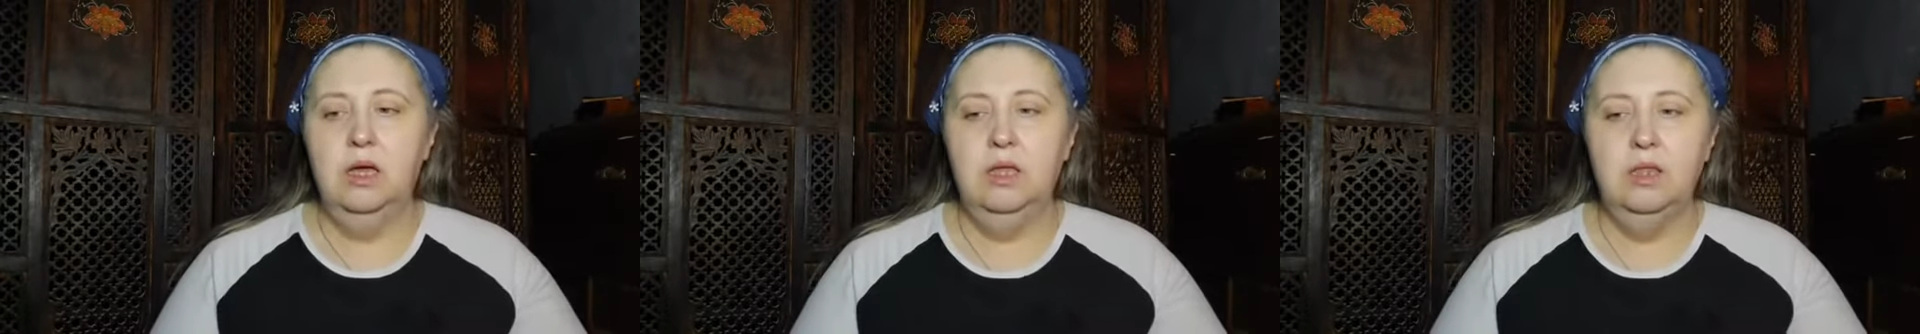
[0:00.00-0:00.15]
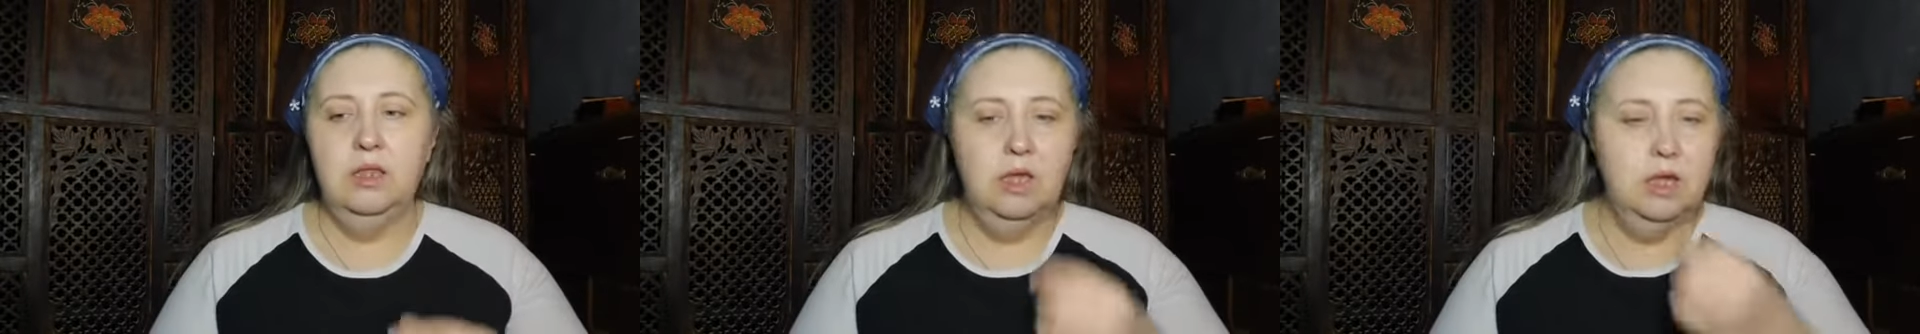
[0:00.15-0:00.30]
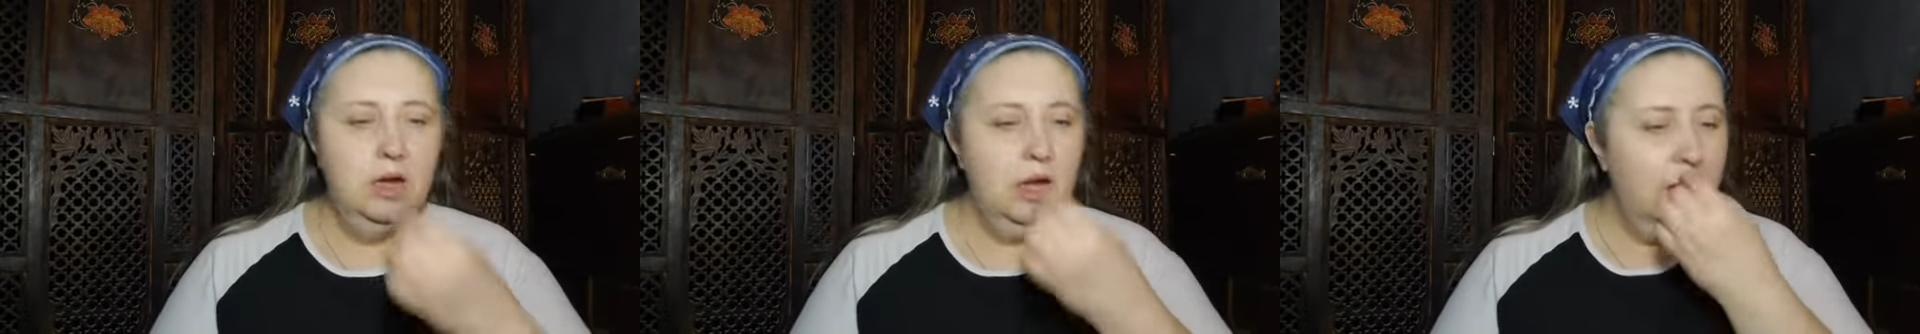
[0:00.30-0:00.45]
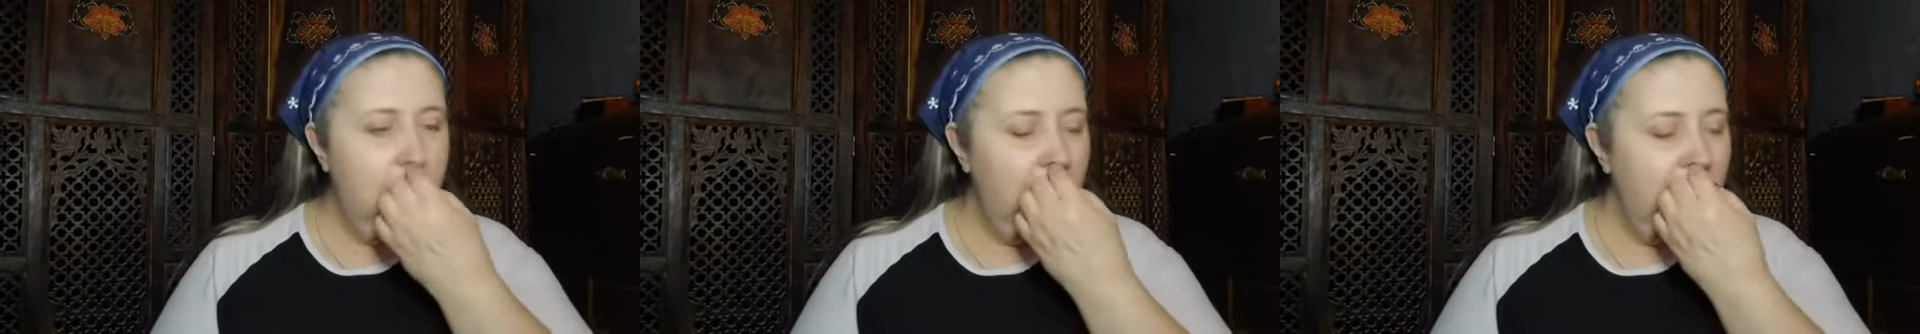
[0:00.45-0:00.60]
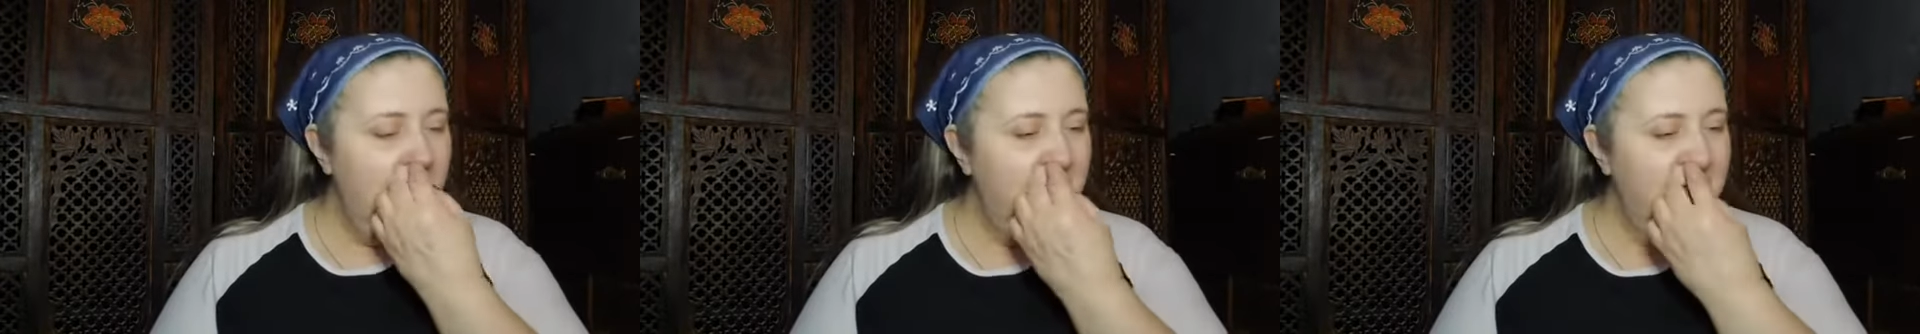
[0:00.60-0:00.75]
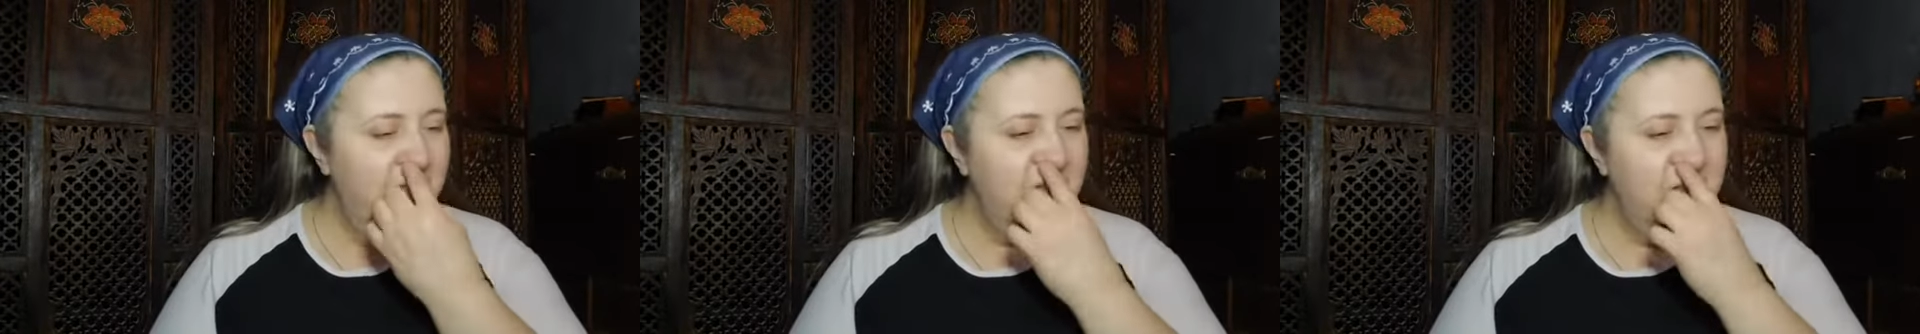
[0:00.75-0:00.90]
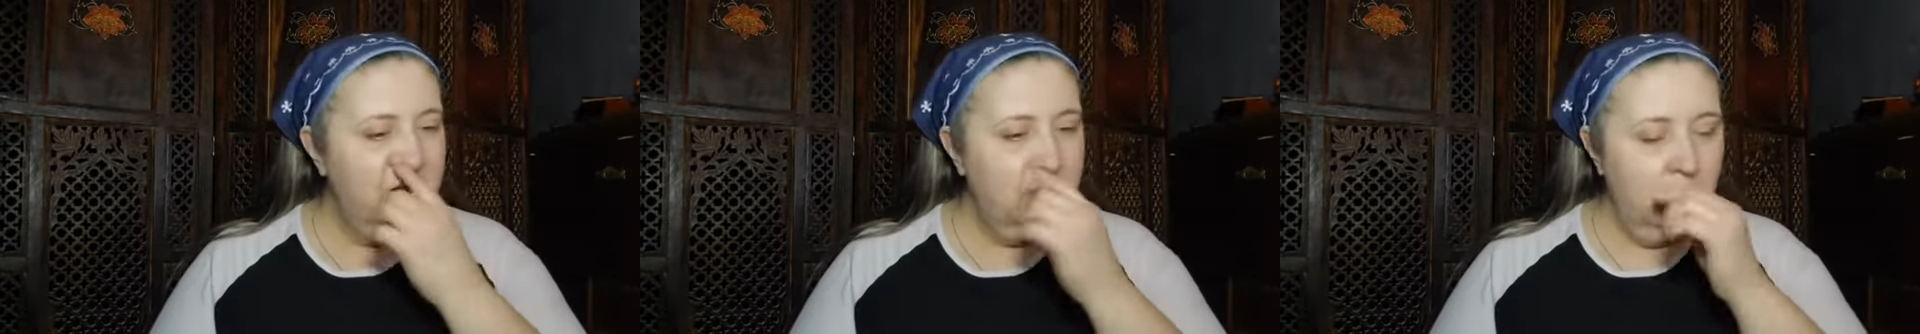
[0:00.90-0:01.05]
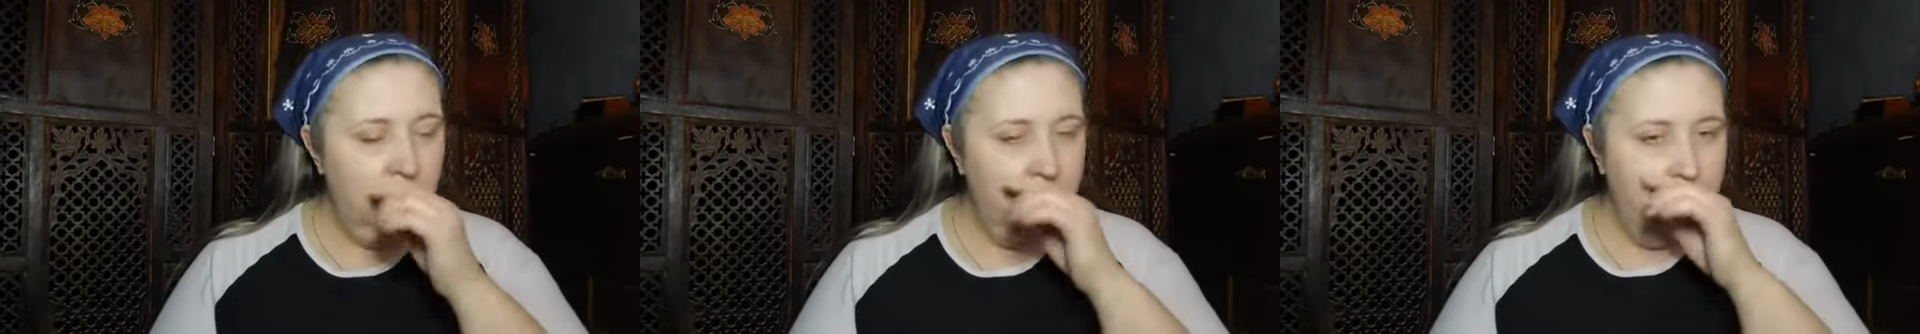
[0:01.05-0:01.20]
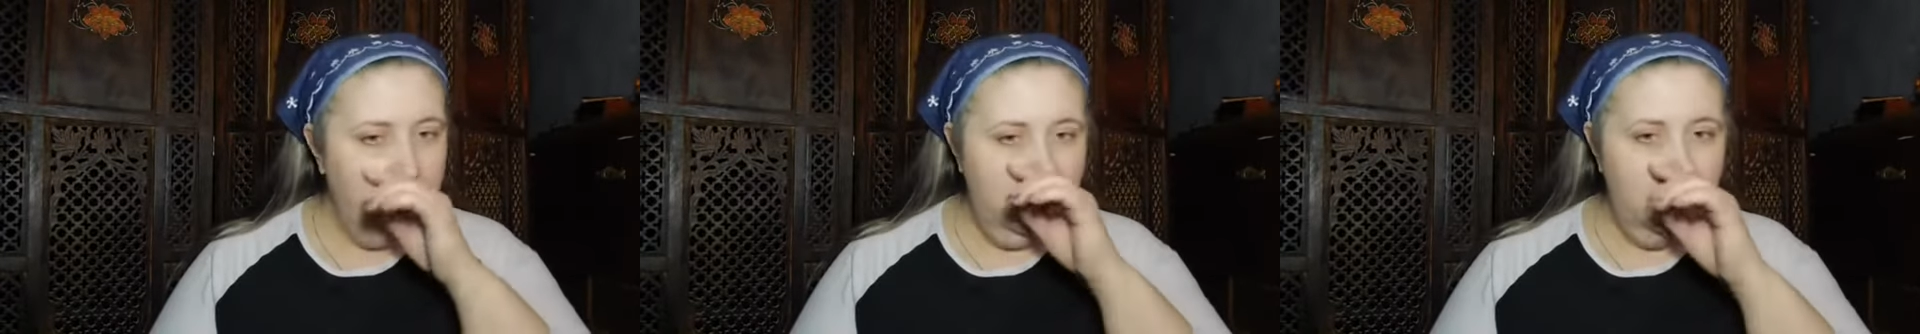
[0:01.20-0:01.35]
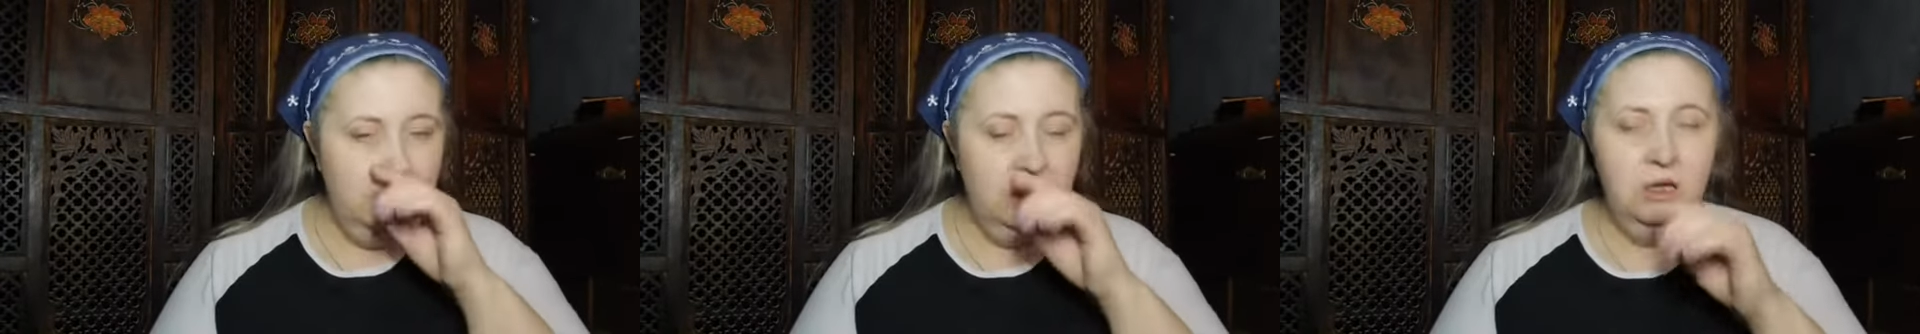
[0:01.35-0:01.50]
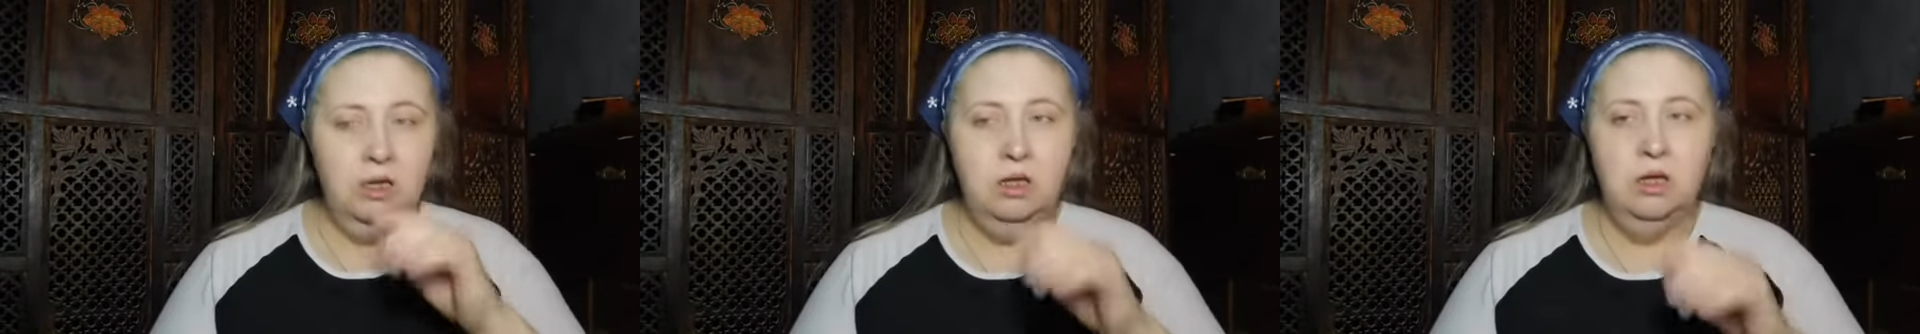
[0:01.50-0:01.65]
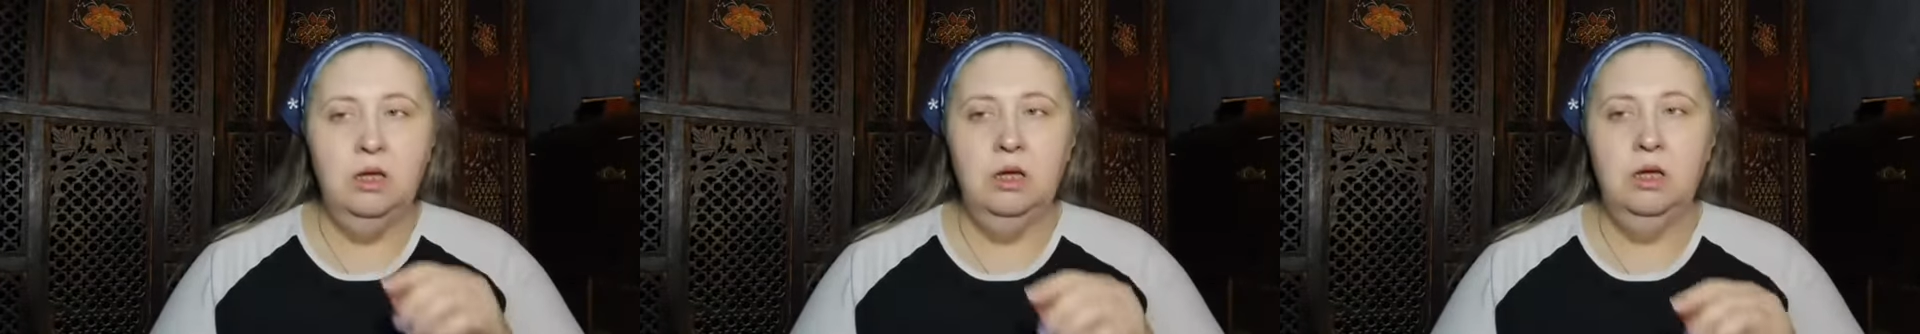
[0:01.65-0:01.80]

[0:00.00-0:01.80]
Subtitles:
And then I have therapy,